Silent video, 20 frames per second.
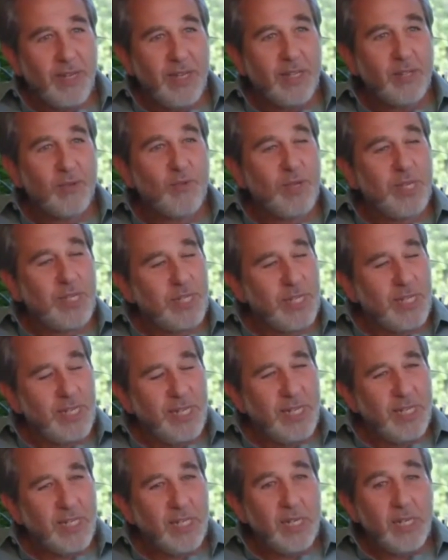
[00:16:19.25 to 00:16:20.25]
And the reason
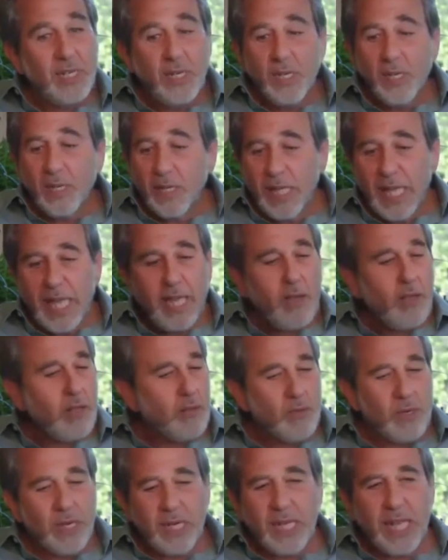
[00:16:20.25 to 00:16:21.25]
is, they
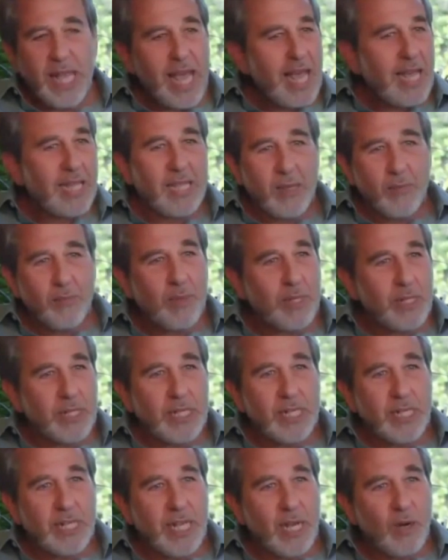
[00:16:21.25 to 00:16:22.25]
already had the
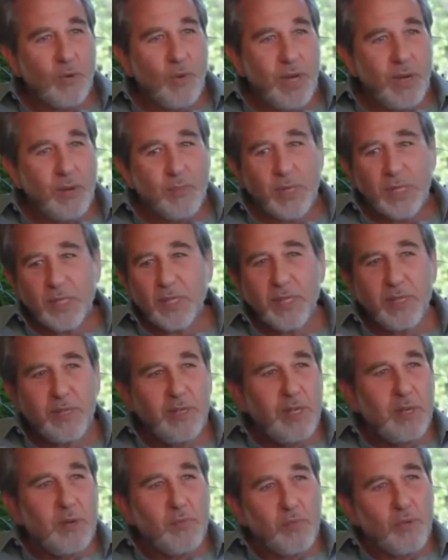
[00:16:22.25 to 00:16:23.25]
ability to get well, but
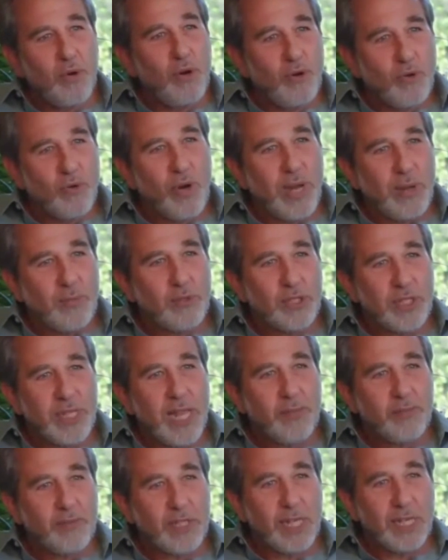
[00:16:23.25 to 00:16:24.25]
the program
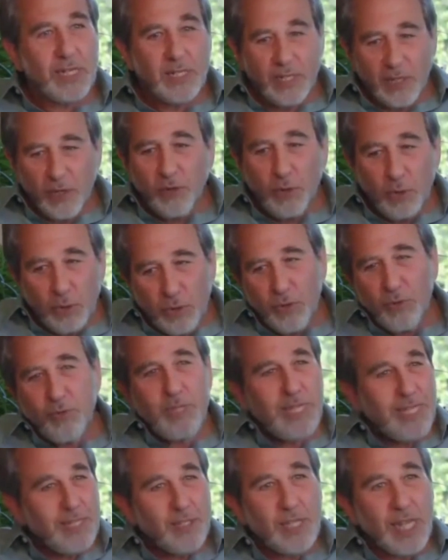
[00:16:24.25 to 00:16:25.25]
step said, until you do
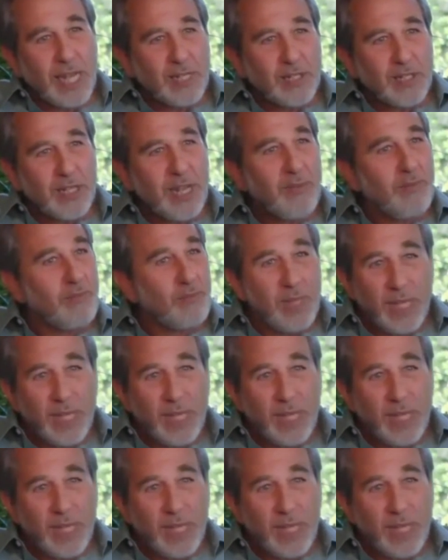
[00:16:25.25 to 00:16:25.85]
this next step,